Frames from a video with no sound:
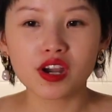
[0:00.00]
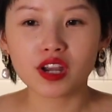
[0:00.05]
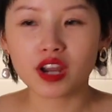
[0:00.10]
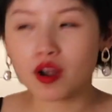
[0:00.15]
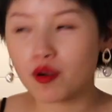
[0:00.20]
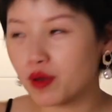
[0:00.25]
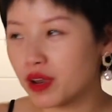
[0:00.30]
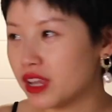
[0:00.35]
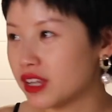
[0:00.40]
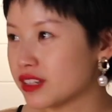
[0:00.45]

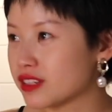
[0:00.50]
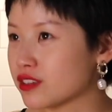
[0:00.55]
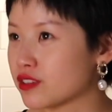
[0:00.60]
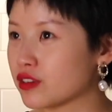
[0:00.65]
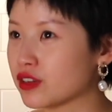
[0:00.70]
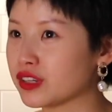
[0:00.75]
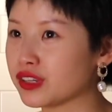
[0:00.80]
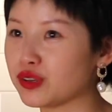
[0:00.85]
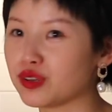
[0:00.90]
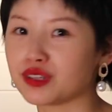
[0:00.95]

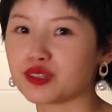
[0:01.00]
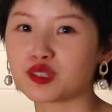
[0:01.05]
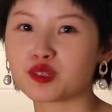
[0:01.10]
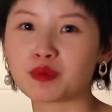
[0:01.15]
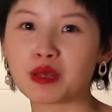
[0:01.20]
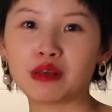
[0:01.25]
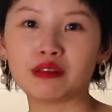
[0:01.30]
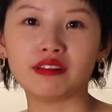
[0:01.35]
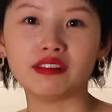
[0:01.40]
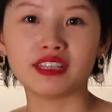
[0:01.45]
coriander, you can
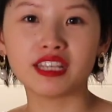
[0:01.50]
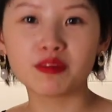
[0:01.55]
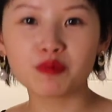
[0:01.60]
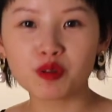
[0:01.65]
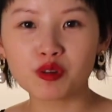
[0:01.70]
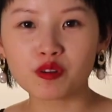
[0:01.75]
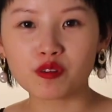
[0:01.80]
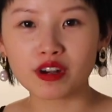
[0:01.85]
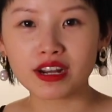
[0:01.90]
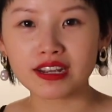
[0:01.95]
smell the
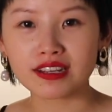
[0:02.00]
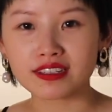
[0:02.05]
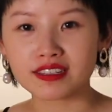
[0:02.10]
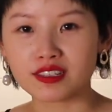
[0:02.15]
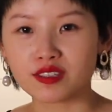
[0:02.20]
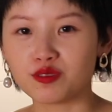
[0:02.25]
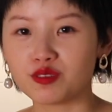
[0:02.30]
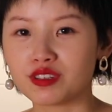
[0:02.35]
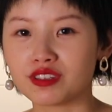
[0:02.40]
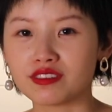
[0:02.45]

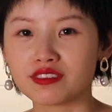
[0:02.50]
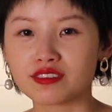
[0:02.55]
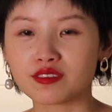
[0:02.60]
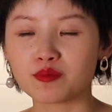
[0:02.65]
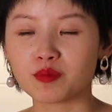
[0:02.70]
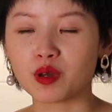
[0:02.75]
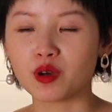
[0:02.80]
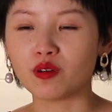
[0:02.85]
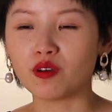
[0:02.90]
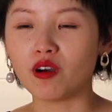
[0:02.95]
lemongrass, and you can
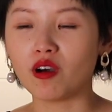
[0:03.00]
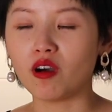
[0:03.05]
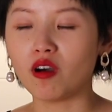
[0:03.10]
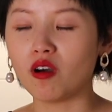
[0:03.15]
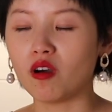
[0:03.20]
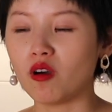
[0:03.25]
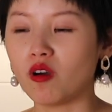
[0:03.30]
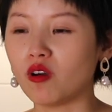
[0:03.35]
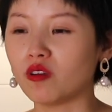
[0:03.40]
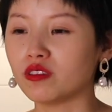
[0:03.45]
smell
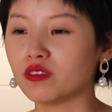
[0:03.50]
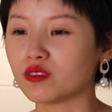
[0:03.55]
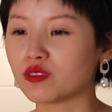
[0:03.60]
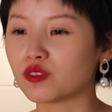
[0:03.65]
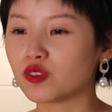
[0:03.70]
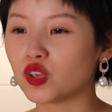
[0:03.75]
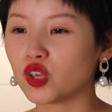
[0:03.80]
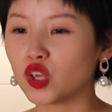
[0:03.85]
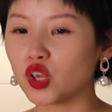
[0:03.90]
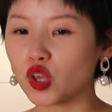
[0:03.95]
all
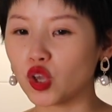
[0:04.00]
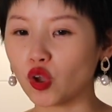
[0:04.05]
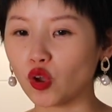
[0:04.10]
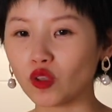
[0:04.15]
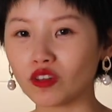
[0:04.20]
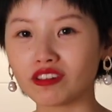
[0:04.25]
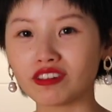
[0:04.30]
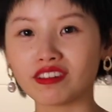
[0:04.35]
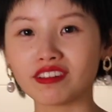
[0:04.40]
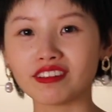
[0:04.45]
this
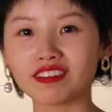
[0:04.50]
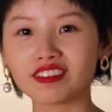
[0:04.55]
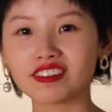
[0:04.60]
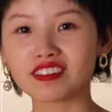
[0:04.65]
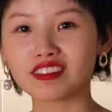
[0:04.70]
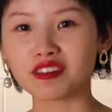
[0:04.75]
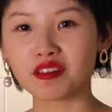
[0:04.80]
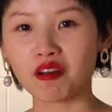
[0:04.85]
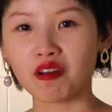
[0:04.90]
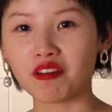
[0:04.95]
good
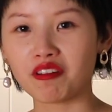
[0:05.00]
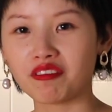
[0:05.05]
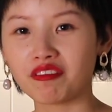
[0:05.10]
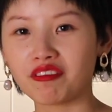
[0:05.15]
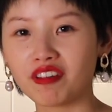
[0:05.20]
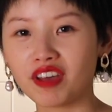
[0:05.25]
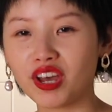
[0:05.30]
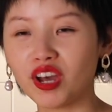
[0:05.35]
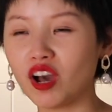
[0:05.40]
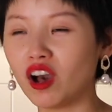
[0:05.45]

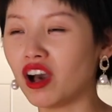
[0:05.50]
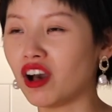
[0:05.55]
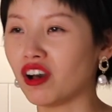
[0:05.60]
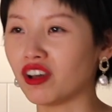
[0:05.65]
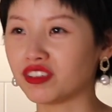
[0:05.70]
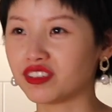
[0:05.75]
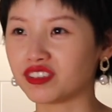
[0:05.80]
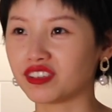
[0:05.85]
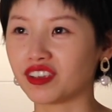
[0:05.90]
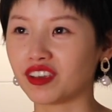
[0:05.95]
stuff
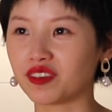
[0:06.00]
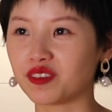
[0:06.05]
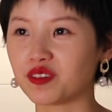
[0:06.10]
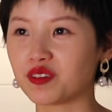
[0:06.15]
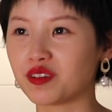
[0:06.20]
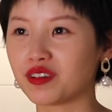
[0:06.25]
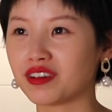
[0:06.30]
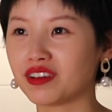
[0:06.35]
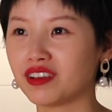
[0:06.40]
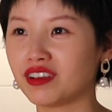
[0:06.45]
all together.